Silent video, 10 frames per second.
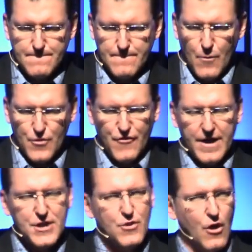we're trying
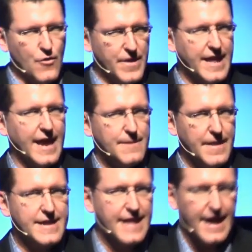to do all that we can to
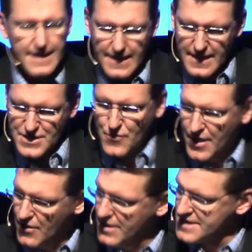make that as
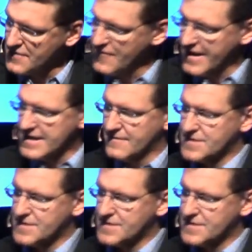well as effective.